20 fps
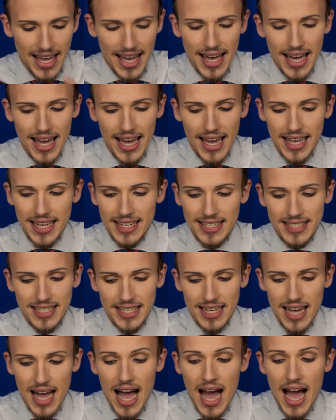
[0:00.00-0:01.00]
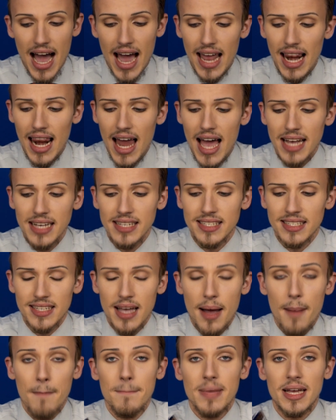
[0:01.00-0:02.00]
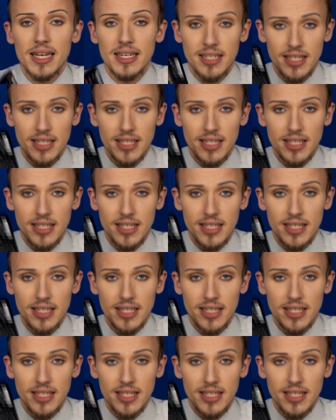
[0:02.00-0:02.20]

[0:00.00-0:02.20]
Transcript: And I like some